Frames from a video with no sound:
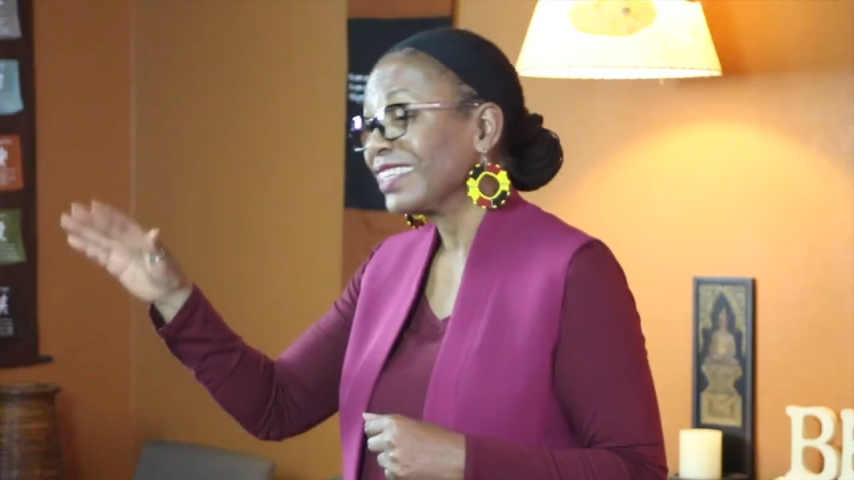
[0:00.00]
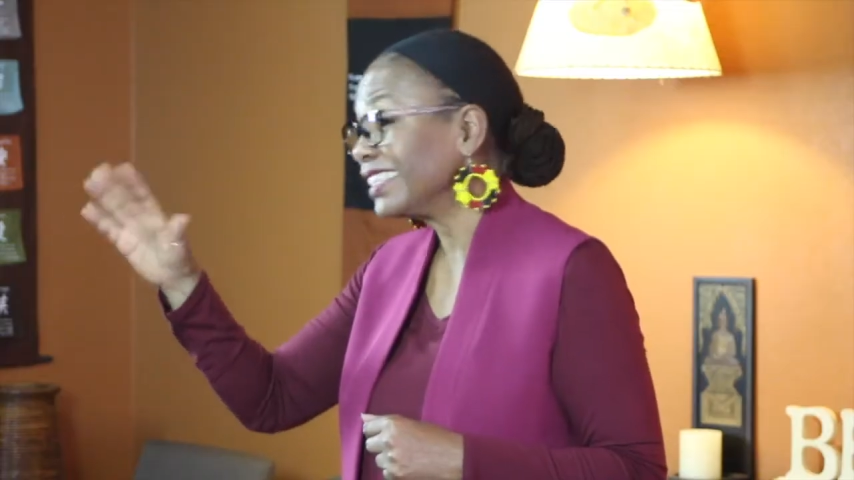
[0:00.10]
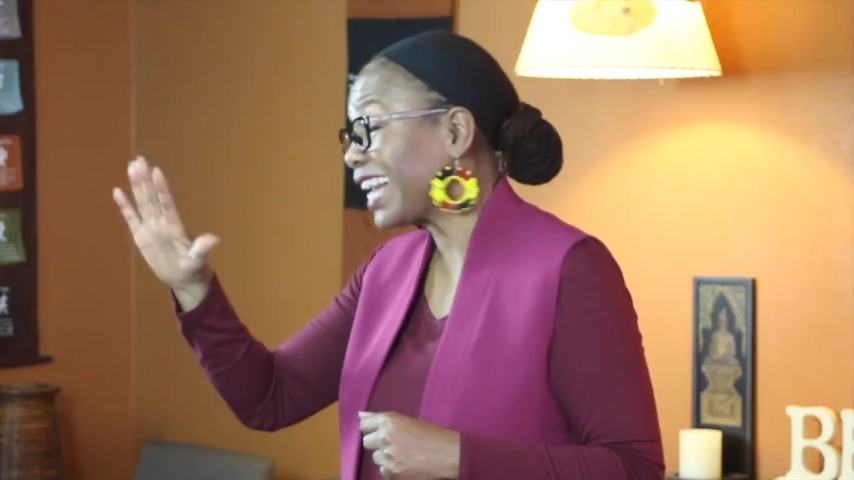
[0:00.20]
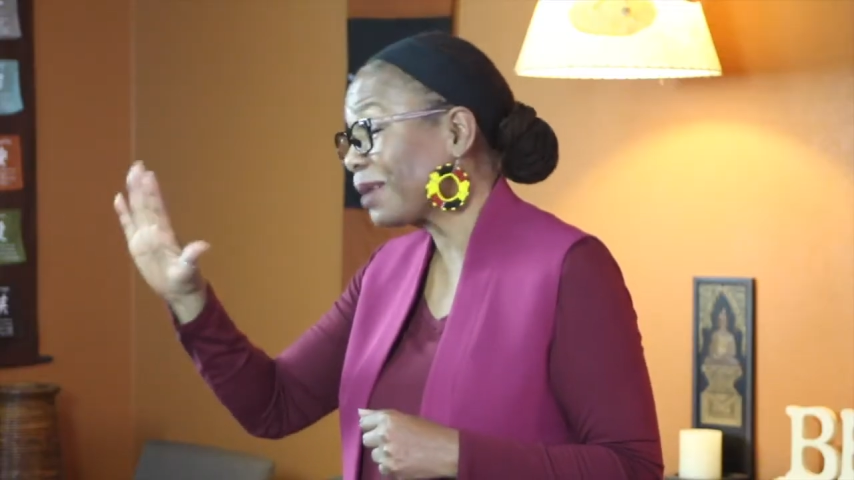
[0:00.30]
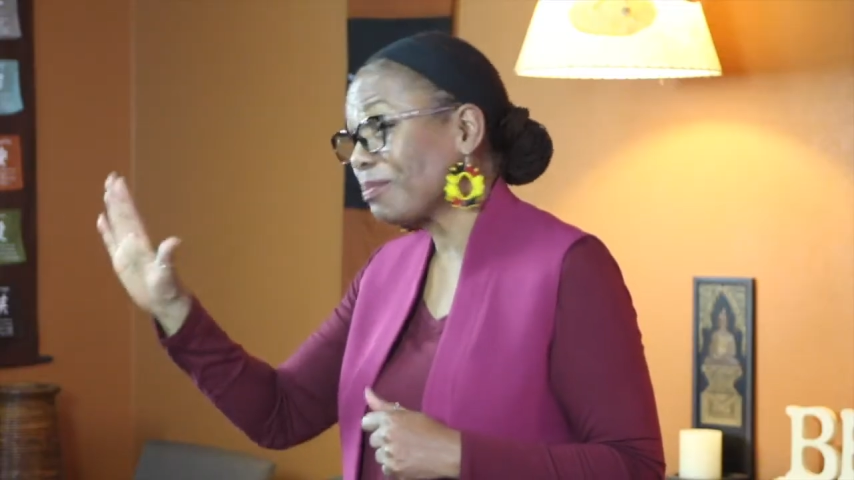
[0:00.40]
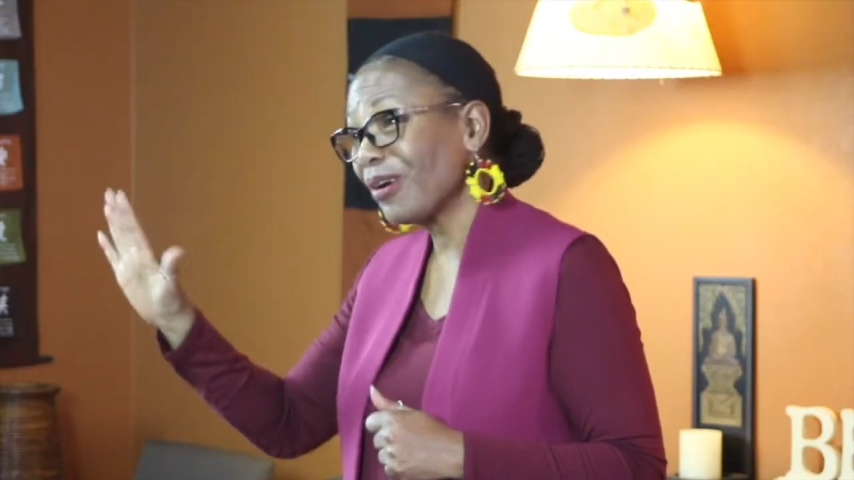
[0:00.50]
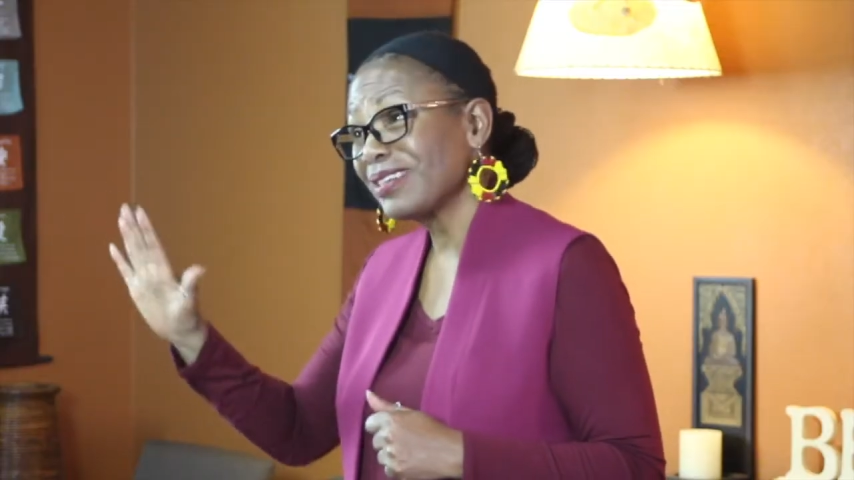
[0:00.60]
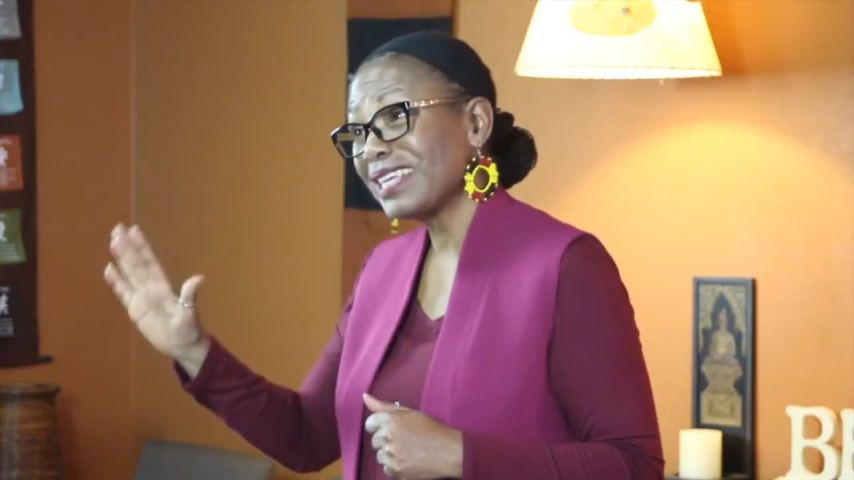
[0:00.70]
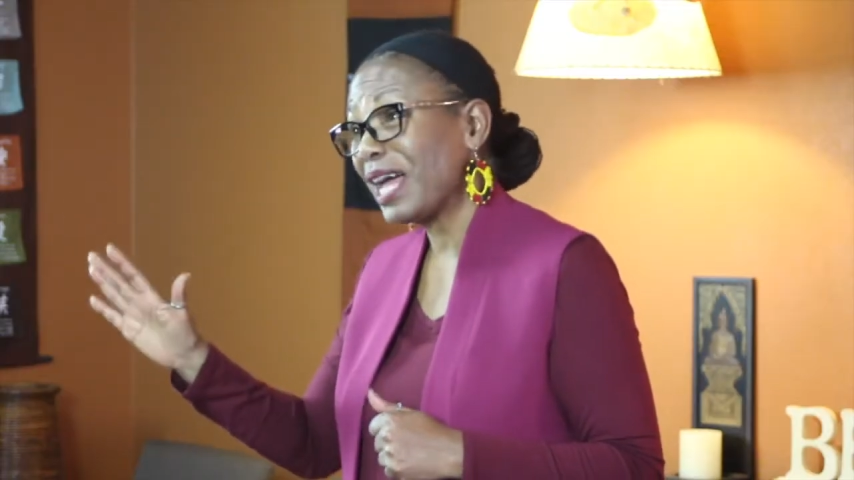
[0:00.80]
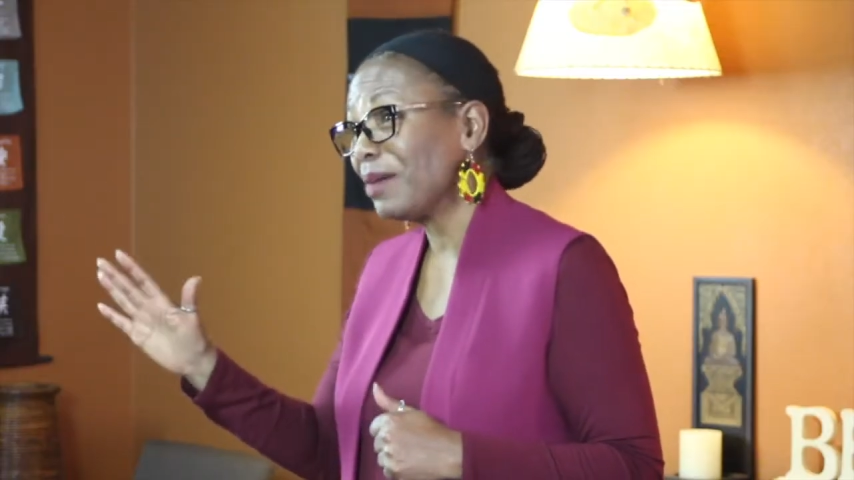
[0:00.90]
Not
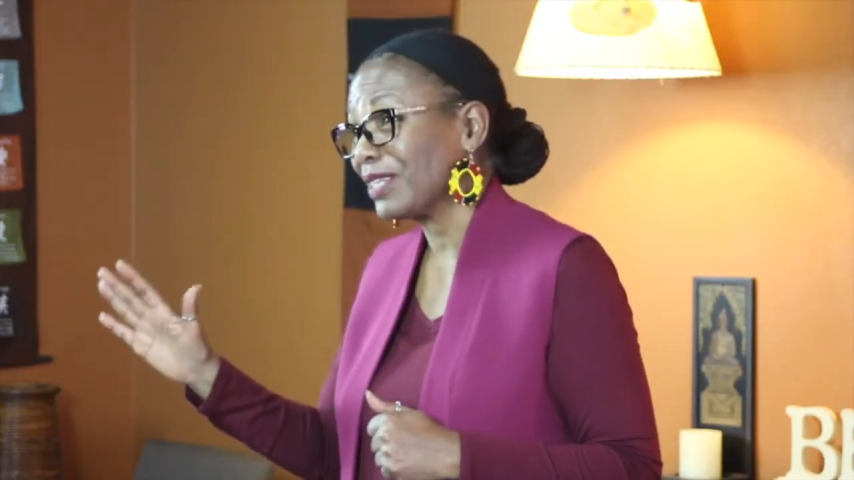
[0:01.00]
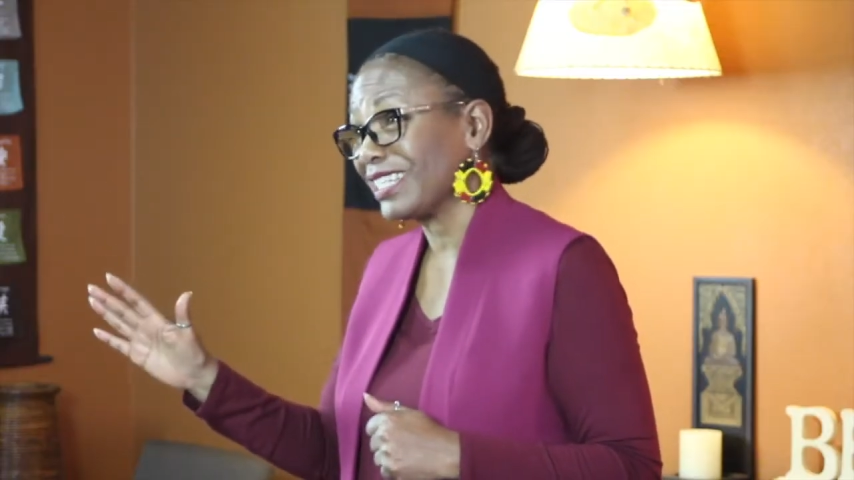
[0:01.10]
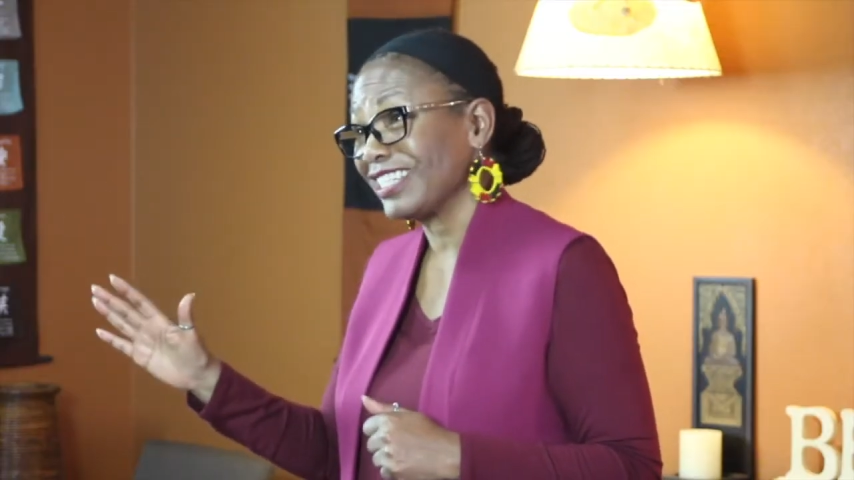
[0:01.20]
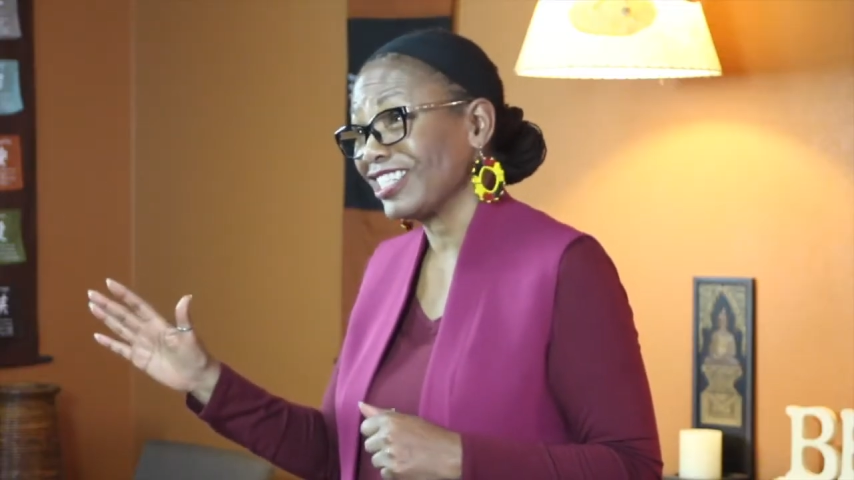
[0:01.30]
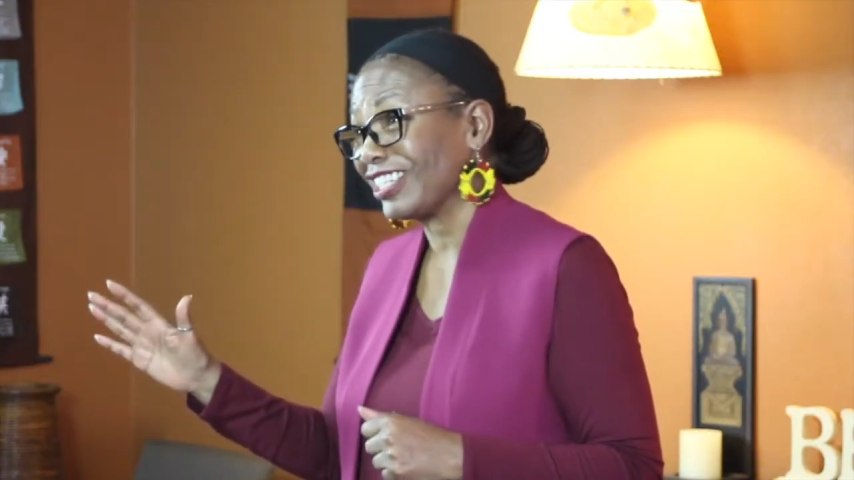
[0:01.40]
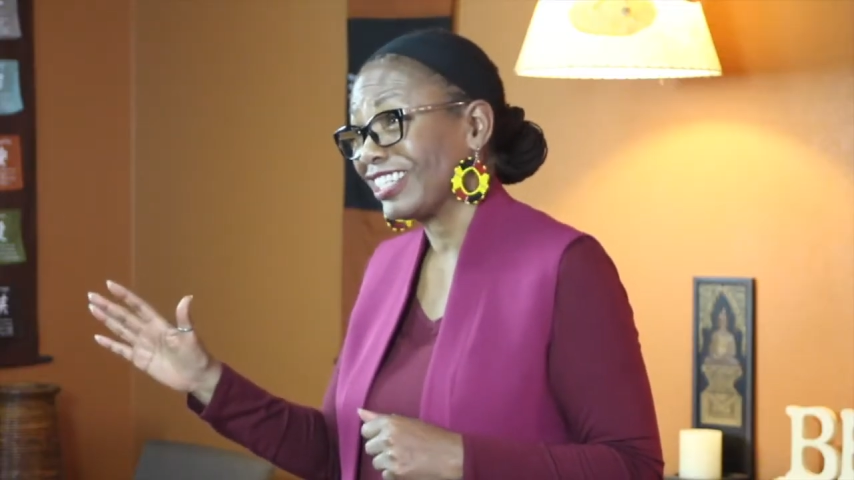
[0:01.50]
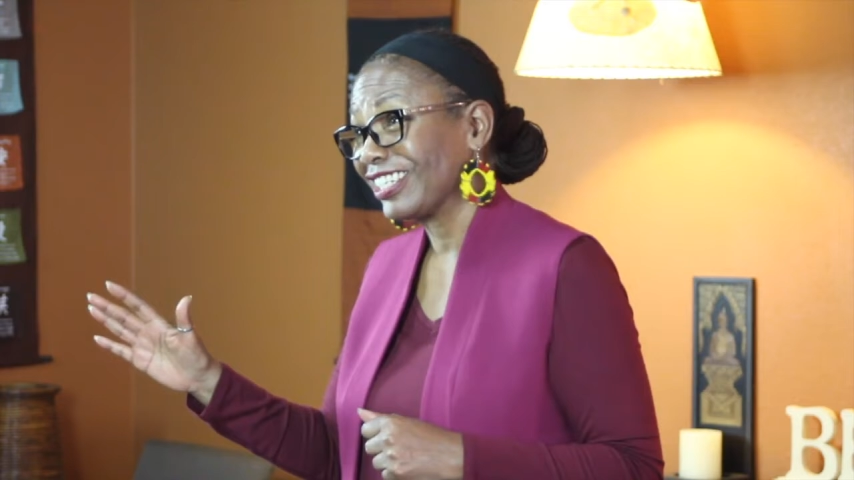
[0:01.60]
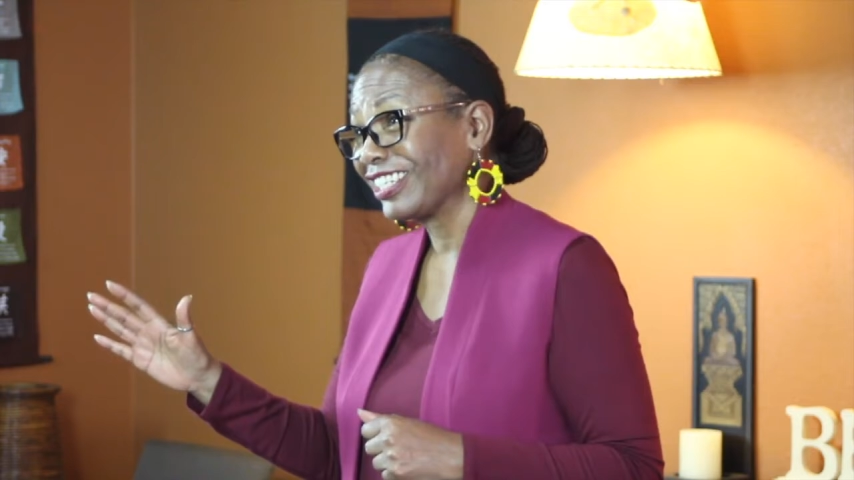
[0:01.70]
part-time attention,